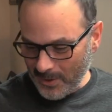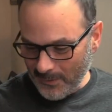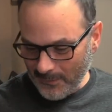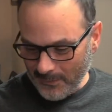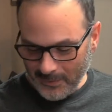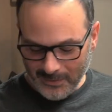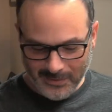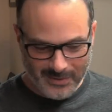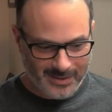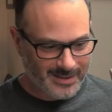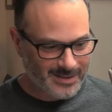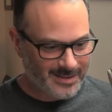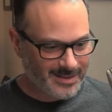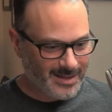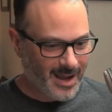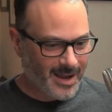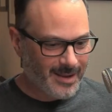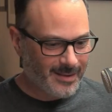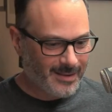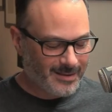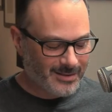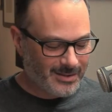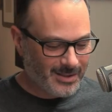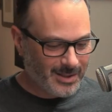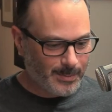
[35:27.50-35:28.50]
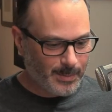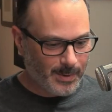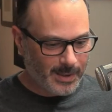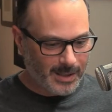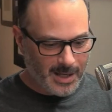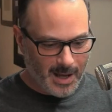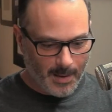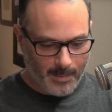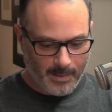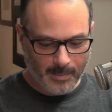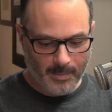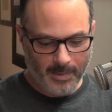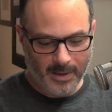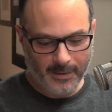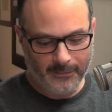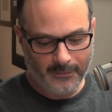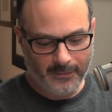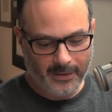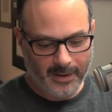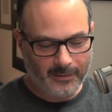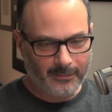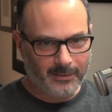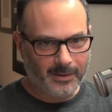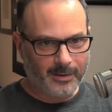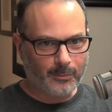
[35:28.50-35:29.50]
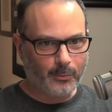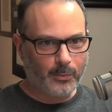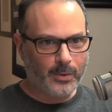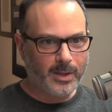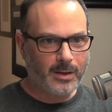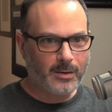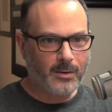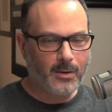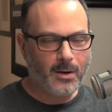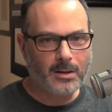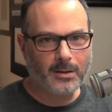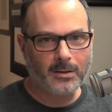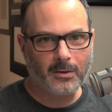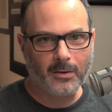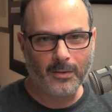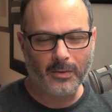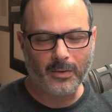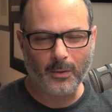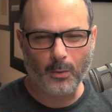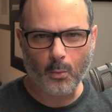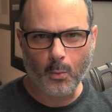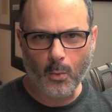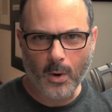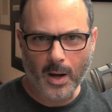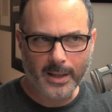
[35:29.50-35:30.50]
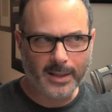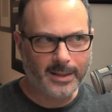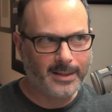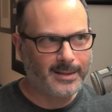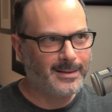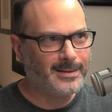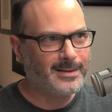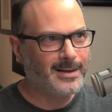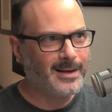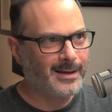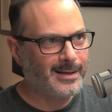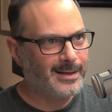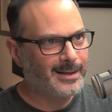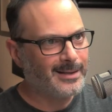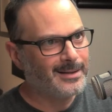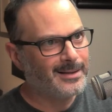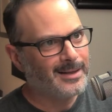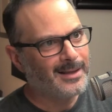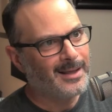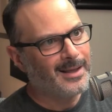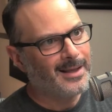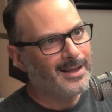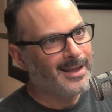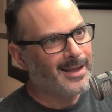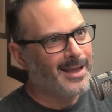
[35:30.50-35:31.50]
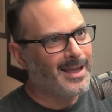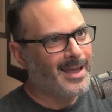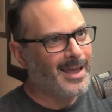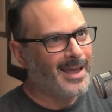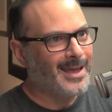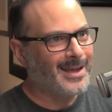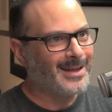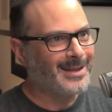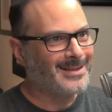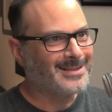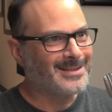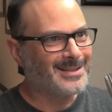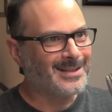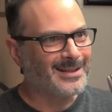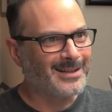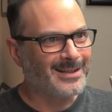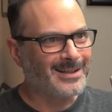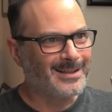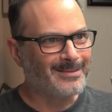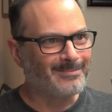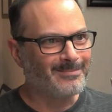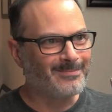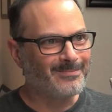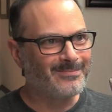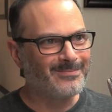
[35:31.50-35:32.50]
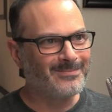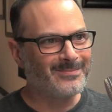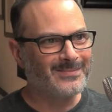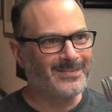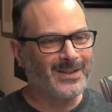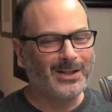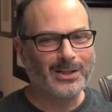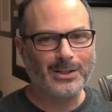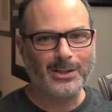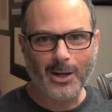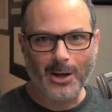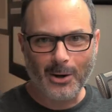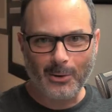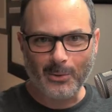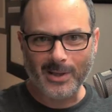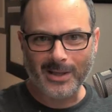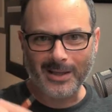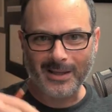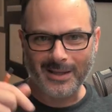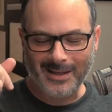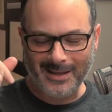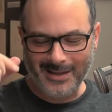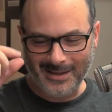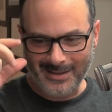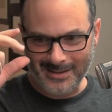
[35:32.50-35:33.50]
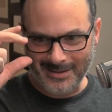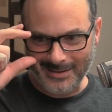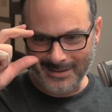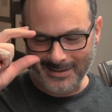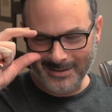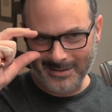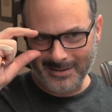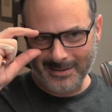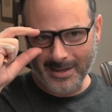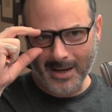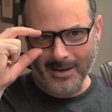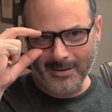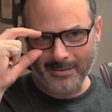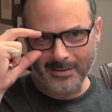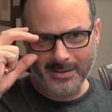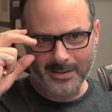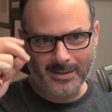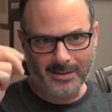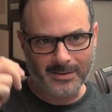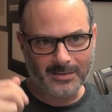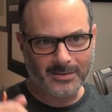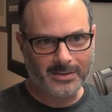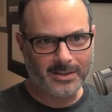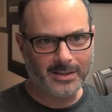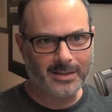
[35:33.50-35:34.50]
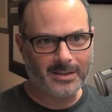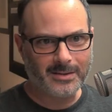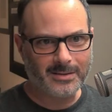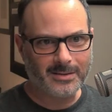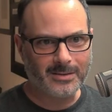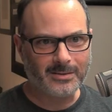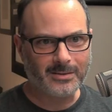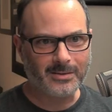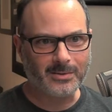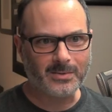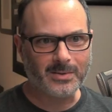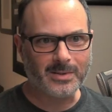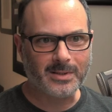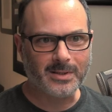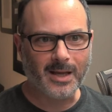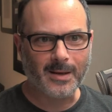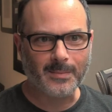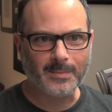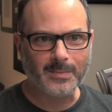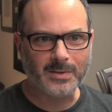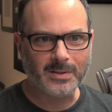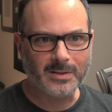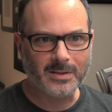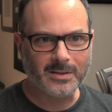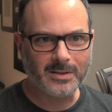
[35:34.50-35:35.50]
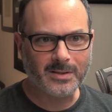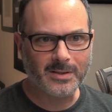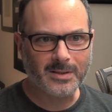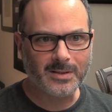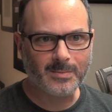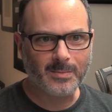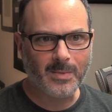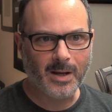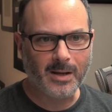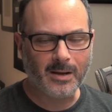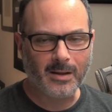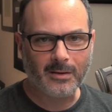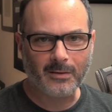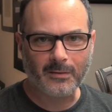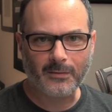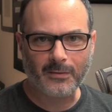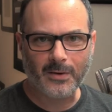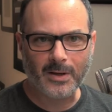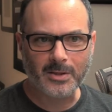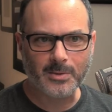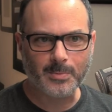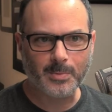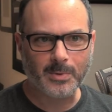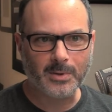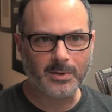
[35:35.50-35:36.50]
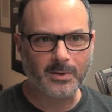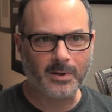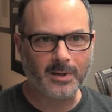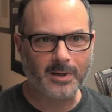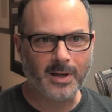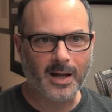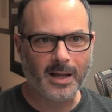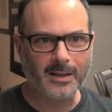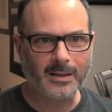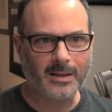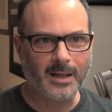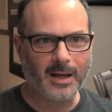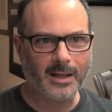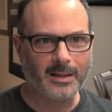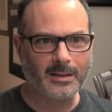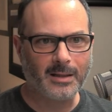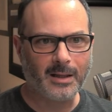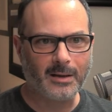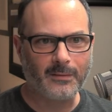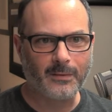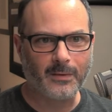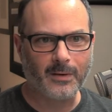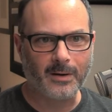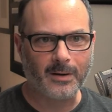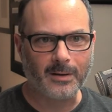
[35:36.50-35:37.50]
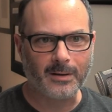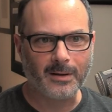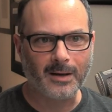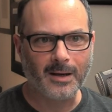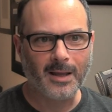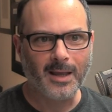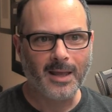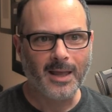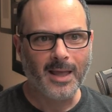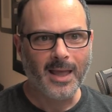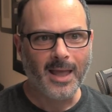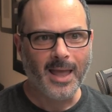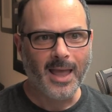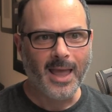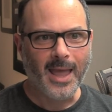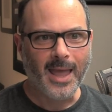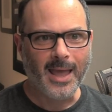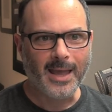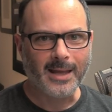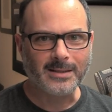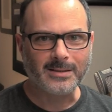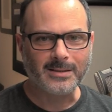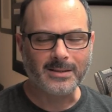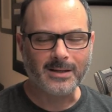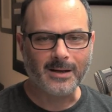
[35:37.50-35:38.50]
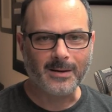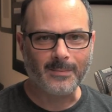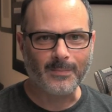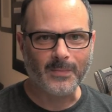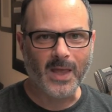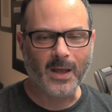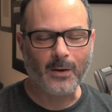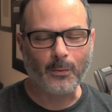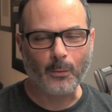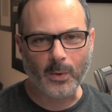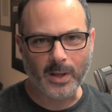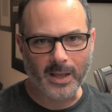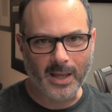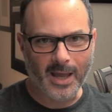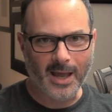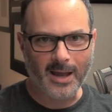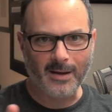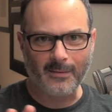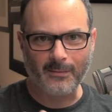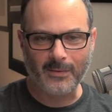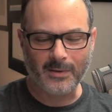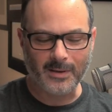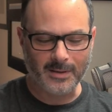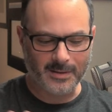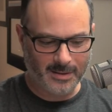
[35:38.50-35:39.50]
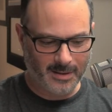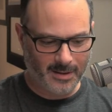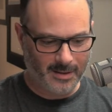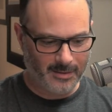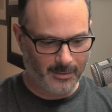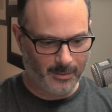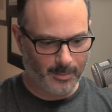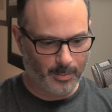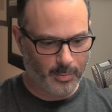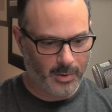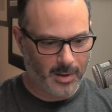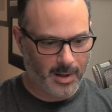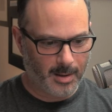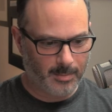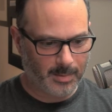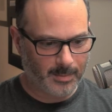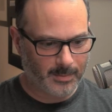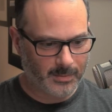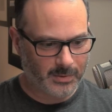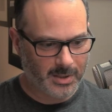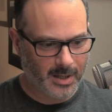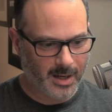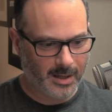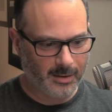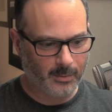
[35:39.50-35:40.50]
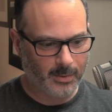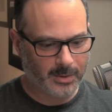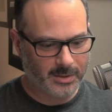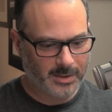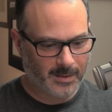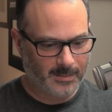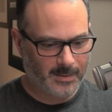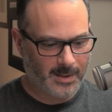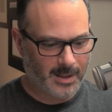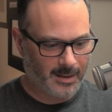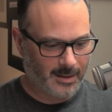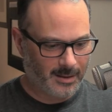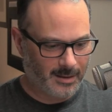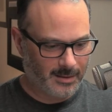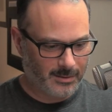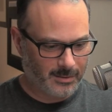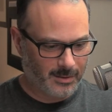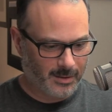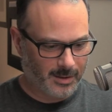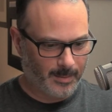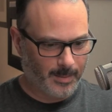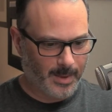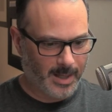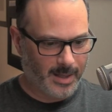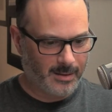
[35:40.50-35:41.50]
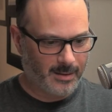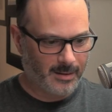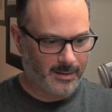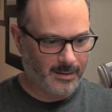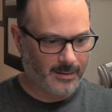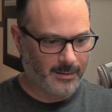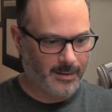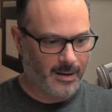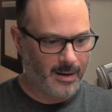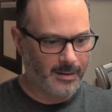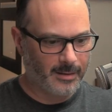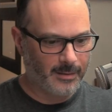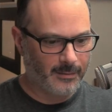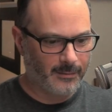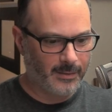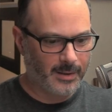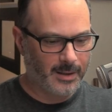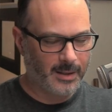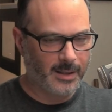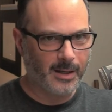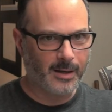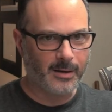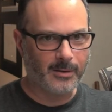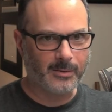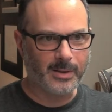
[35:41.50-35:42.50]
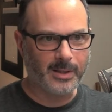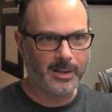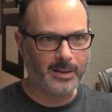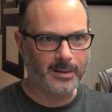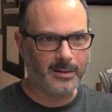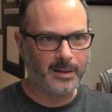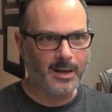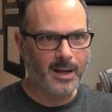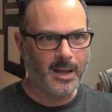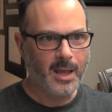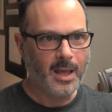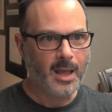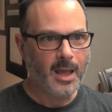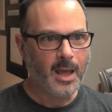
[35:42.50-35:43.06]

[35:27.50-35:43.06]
Truffles is I, she's becoming my favorite. We call her the White Knight, and uh, Chloe is downstairs. She doesn't do steps. She's my other French bulldog. I, I love her. And um, then we have this other problem child, which I'm not going to talk about on the on the video here.